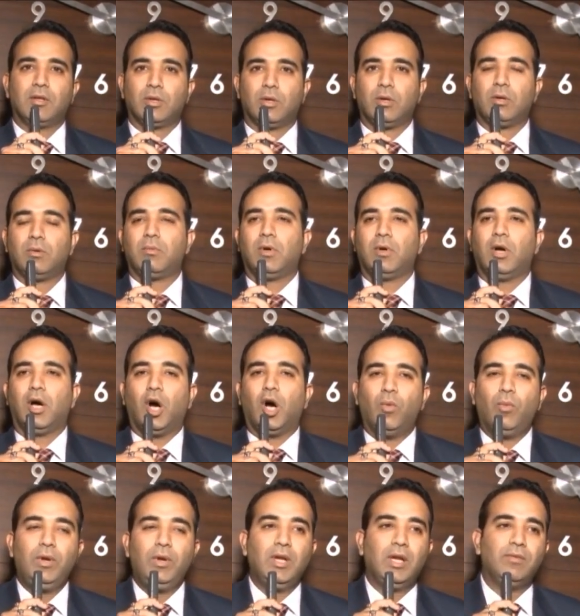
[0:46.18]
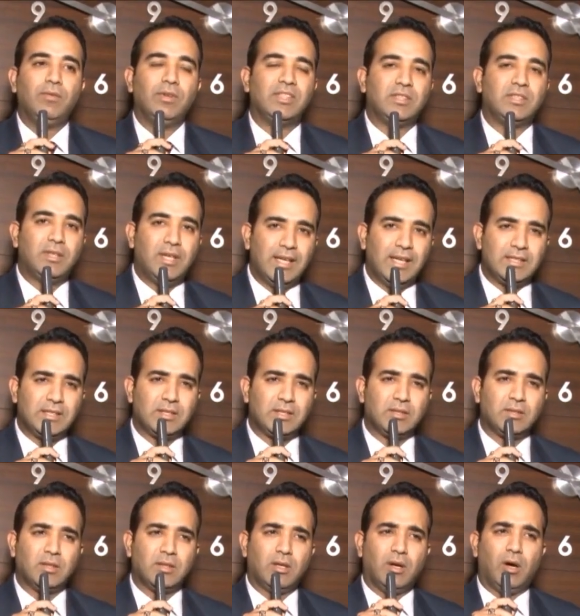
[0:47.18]
So how we deal with
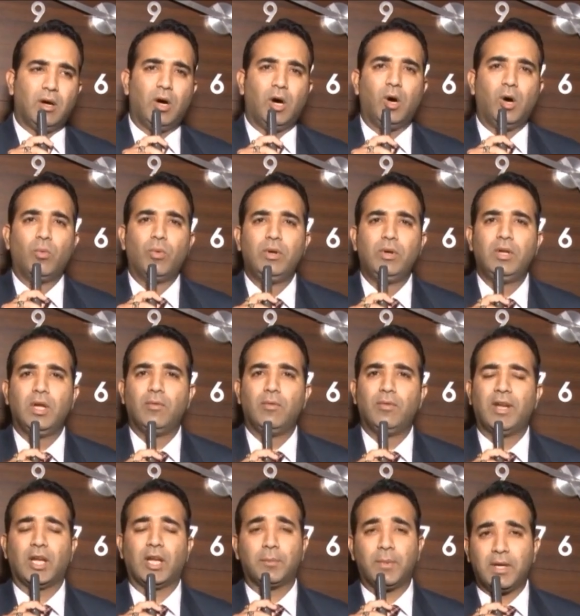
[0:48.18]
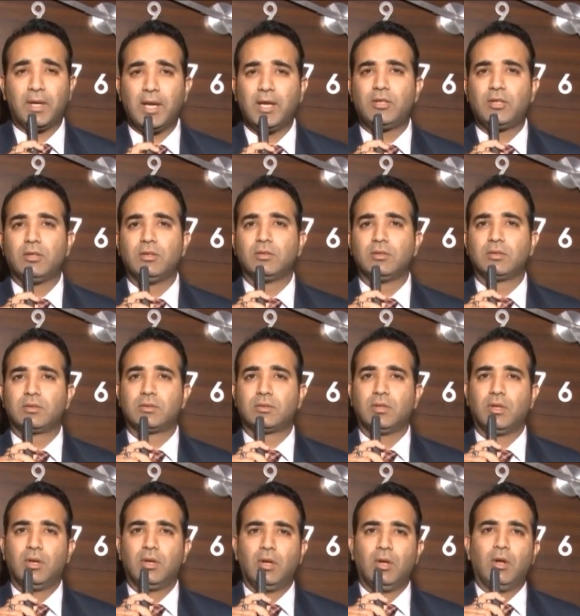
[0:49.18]
stress, how we deal with
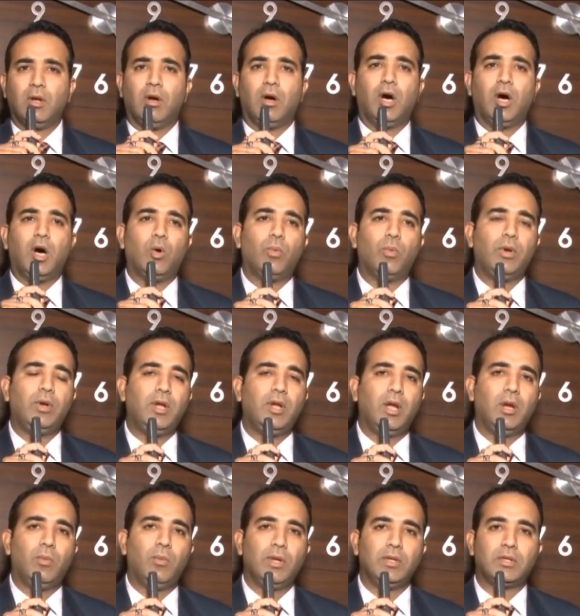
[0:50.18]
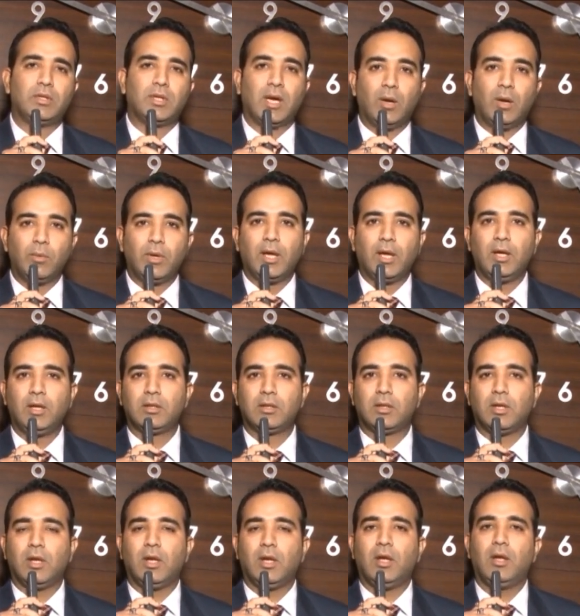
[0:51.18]
expectations, how we deal with
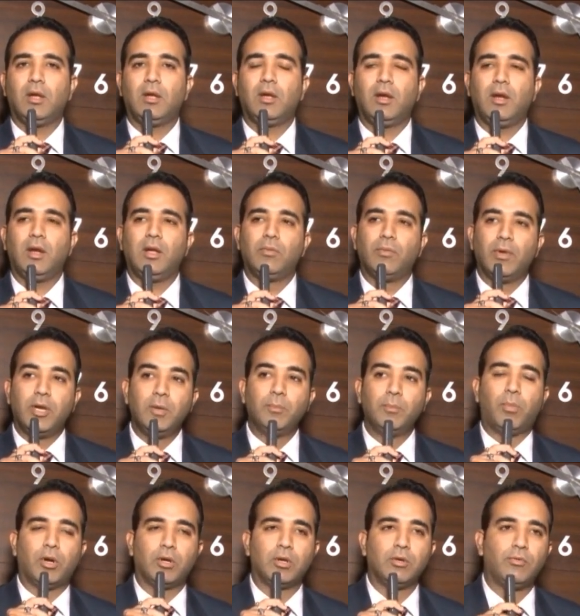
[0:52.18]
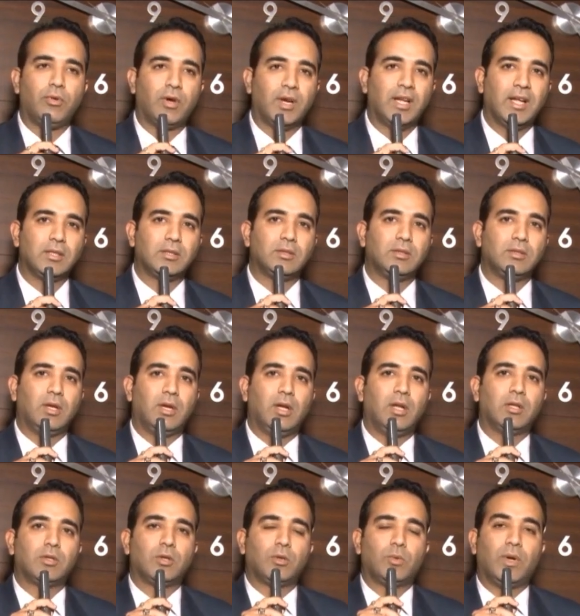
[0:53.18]
surroundings is very important for us
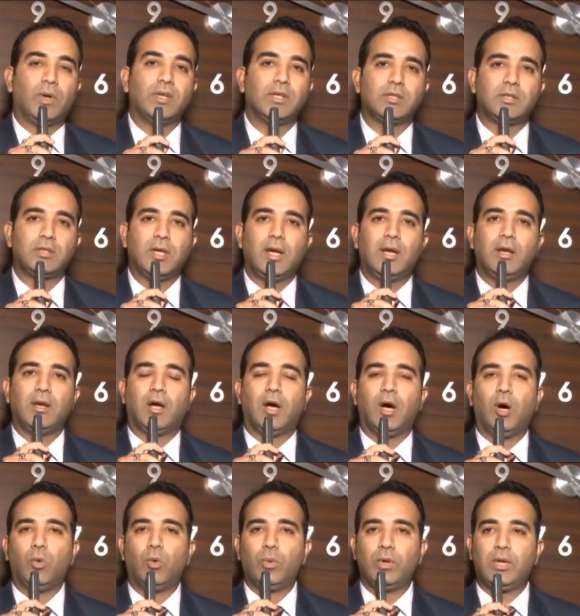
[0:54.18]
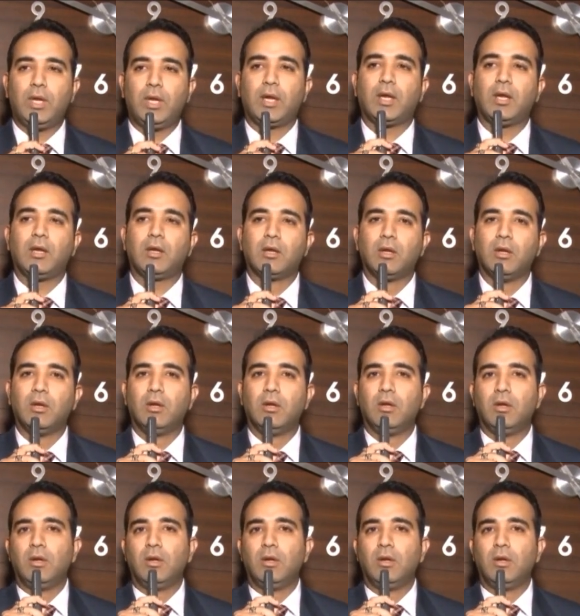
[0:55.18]
and also to understand how we take it